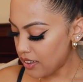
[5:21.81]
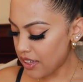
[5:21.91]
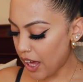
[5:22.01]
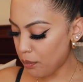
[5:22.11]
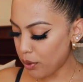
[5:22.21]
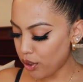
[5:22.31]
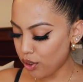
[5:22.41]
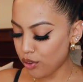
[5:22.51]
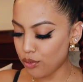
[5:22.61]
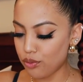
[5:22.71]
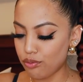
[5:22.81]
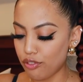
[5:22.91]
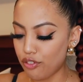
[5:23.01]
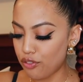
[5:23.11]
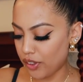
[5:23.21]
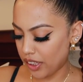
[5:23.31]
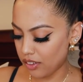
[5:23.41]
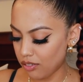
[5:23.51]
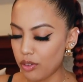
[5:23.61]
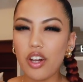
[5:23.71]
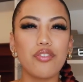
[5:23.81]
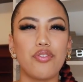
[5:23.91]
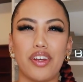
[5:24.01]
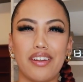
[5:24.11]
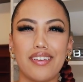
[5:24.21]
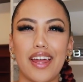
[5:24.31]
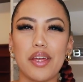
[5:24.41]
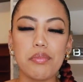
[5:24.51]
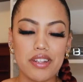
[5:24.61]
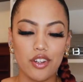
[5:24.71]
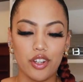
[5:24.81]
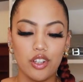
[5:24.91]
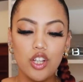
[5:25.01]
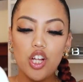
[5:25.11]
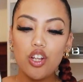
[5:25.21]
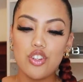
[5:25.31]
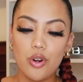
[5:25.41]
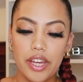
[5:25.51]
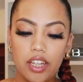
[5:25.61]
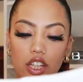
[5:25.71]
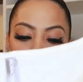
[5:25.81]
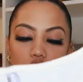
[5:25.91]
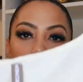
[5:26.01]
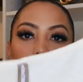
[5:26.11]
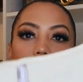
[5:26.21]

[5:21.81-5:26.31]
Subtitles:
type of fit, not fit, like material. So okay, so